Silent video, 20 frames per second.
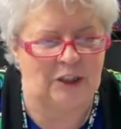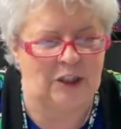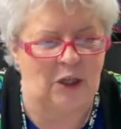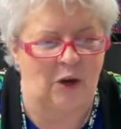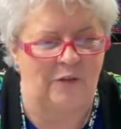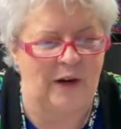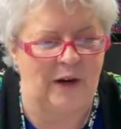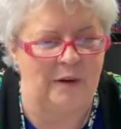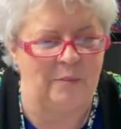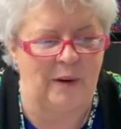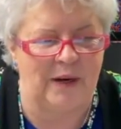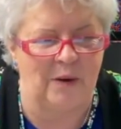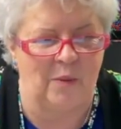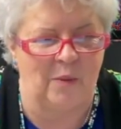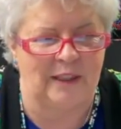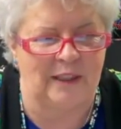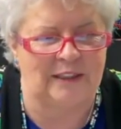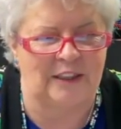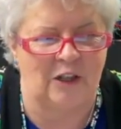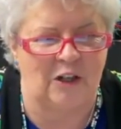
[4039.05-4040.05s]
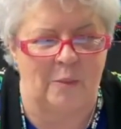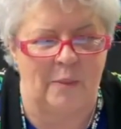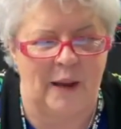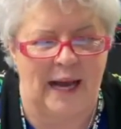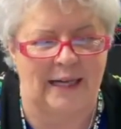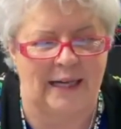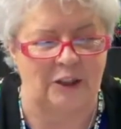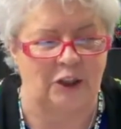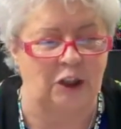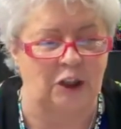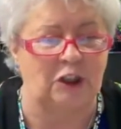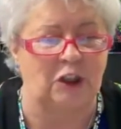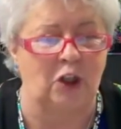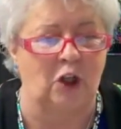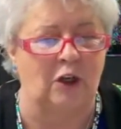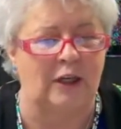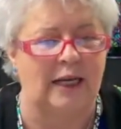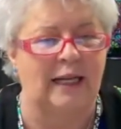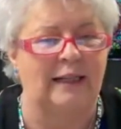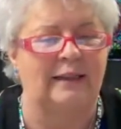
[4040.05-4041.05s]
So if anybody wants to go back and just
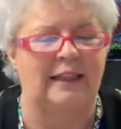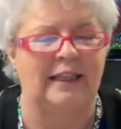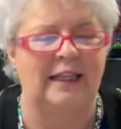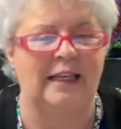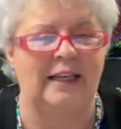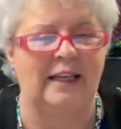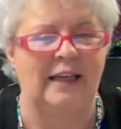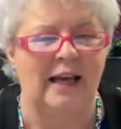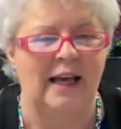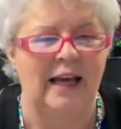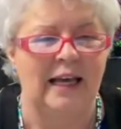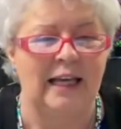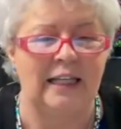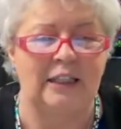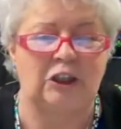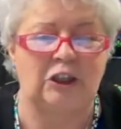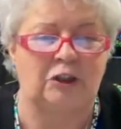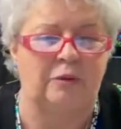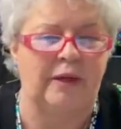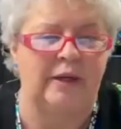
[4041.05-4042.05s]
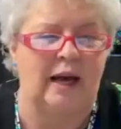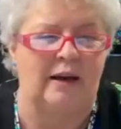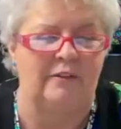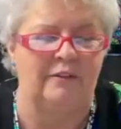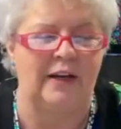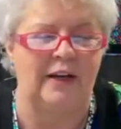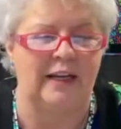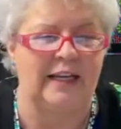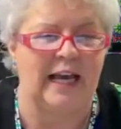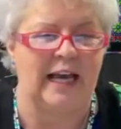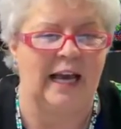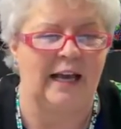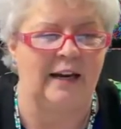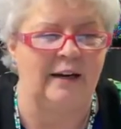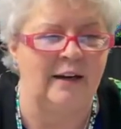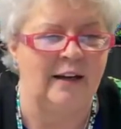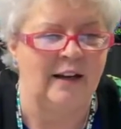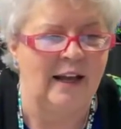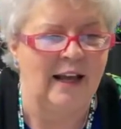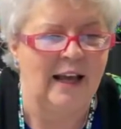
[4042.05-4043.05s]
look at the history of it again,